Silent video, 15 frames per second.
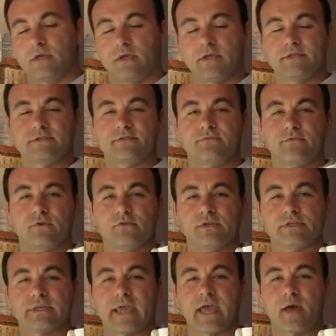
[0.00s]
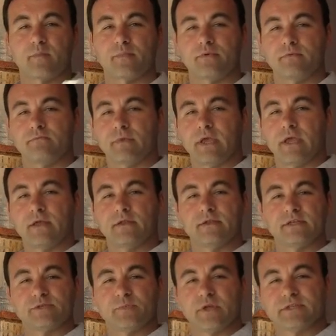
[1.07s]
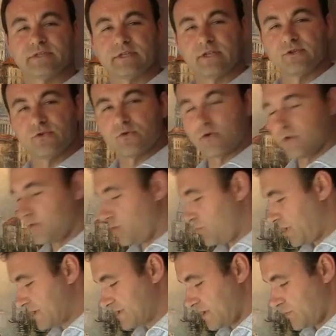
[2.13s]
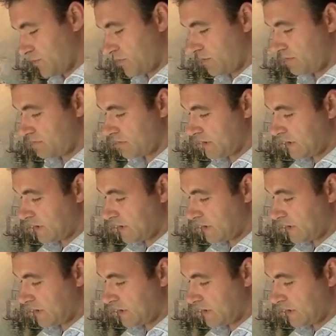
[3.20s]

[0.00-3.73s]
is fill this cap and dispense it into our little mixing bowl.